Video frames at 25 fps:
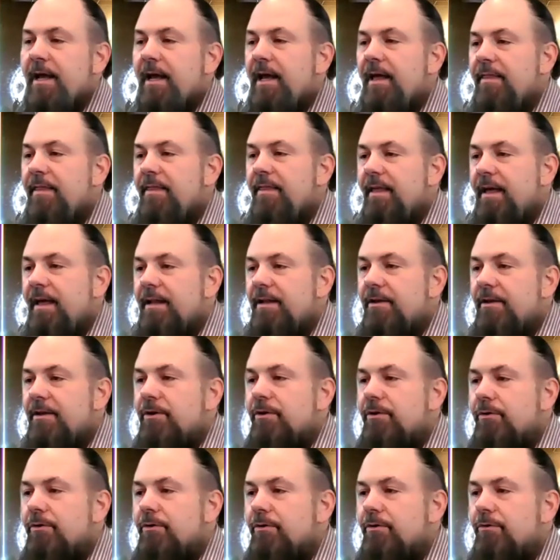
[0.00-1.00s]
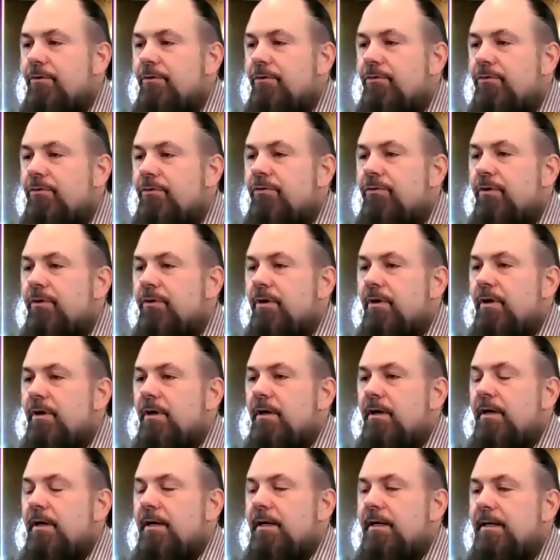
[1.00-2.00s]
and then use
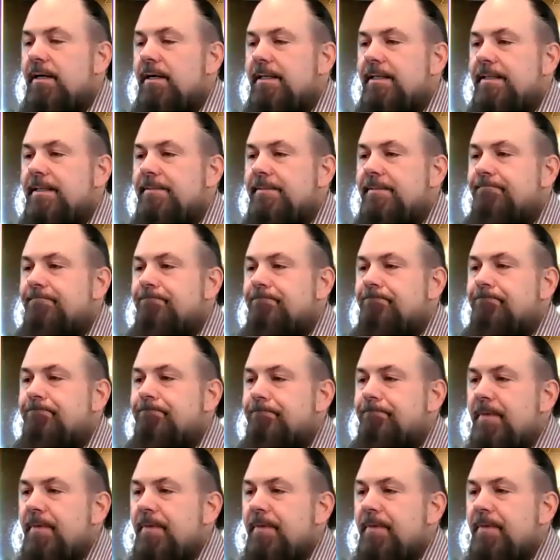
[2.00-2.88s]
um,